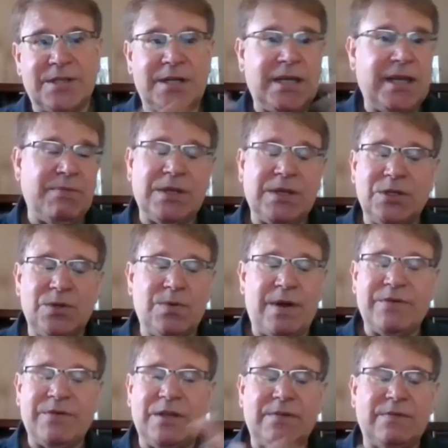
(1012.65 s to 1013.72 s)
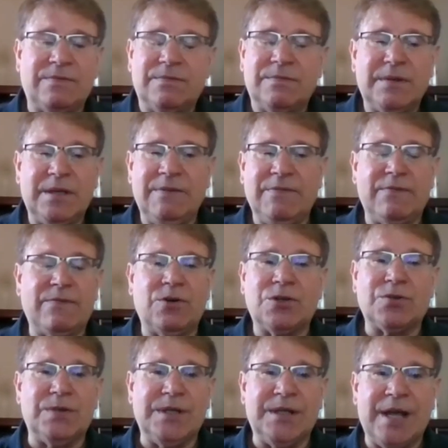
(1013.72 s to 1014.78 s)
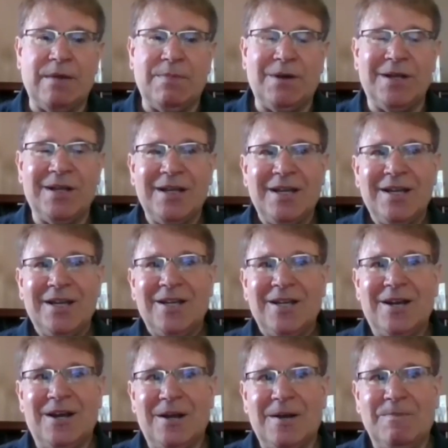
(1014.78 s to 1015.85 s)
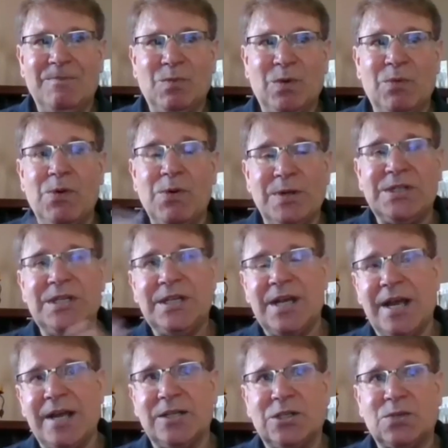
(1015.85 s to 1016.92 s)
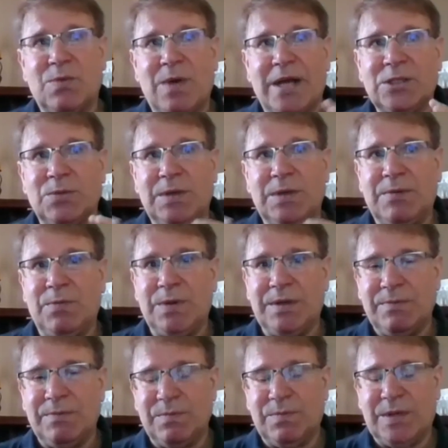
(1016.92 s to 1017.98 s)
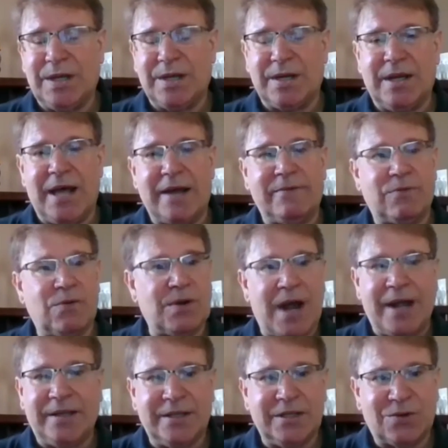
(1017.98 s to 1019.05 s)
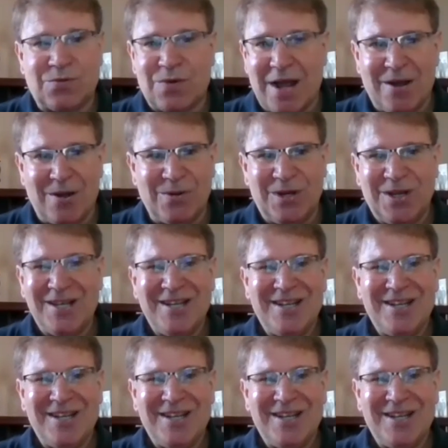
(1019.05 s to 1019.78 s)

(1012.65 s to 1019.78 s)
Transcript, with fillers: And again, we can do everything even virtually now. But um, when we were in Seekonk and Swansea, we, we, we got a lot of Rhode Island crowd.